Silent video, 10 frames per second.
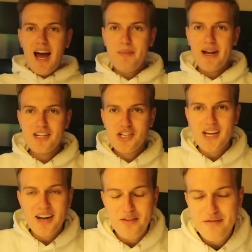I managed to
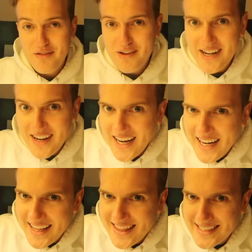get a free
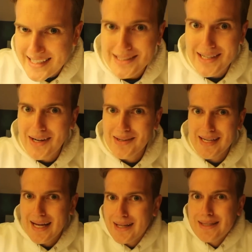night at the Delta
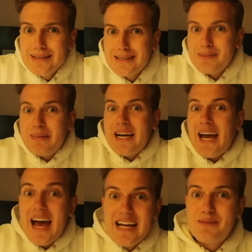Hotel using my
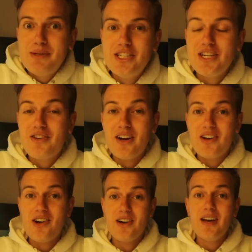SPG
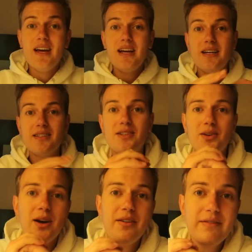credit card.
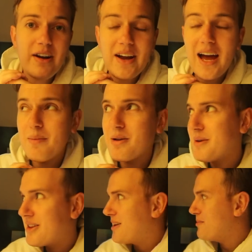So I'm very happy
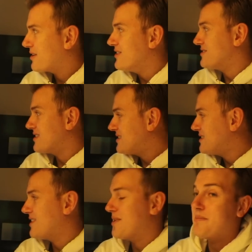about that because this
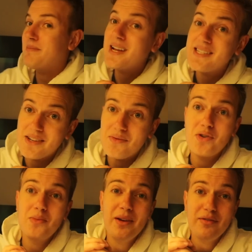is an amazing
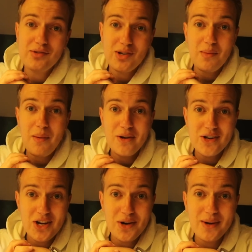room if you saw my
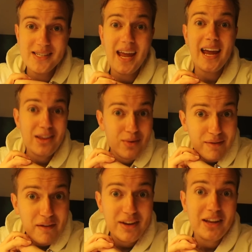British Airways
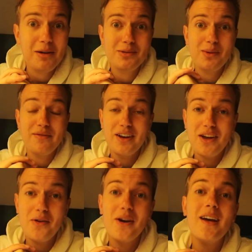A350 Club Suite
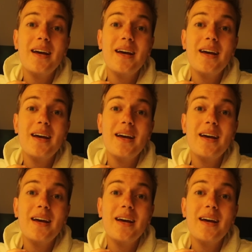video.